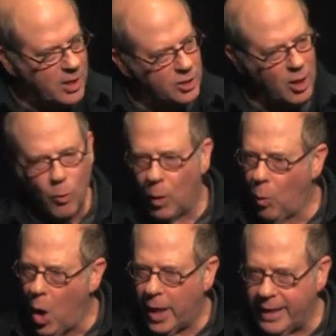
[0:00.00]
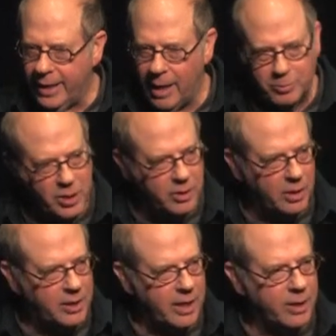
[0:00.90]
so we're walking up to
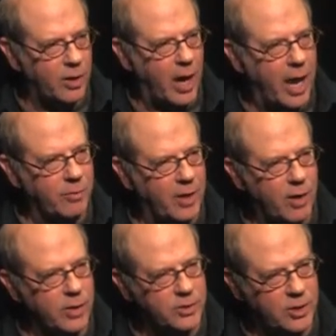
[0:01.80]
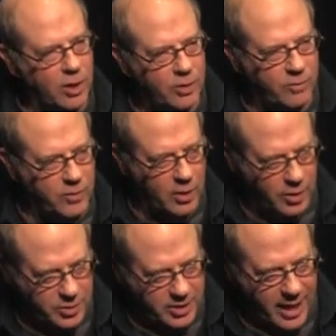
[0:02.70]
the theater, and there is Kurt
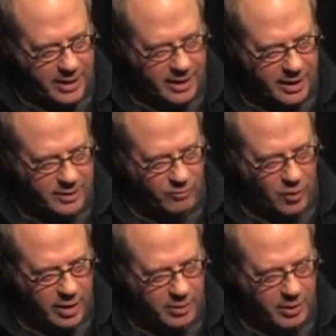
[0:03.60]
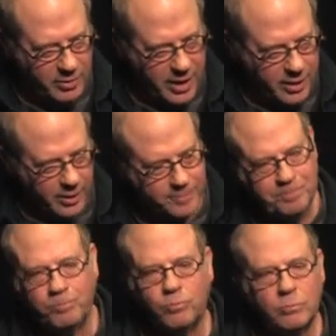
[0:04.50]
Fuller standing at the front of the theater.
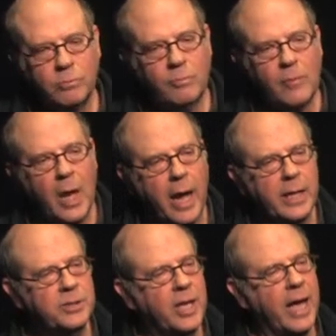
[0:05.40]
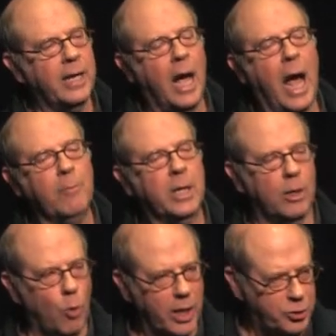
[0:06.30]
And he said, I'm going
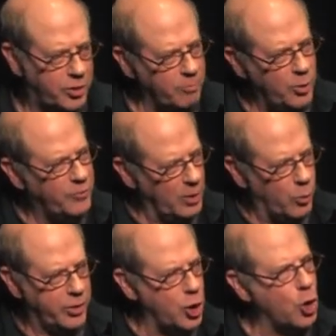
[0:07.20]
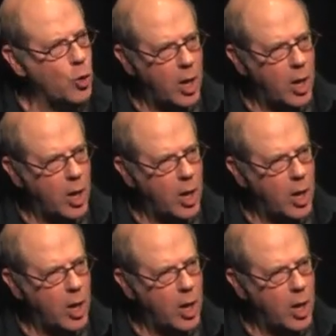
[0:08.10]
to watch the movie with you.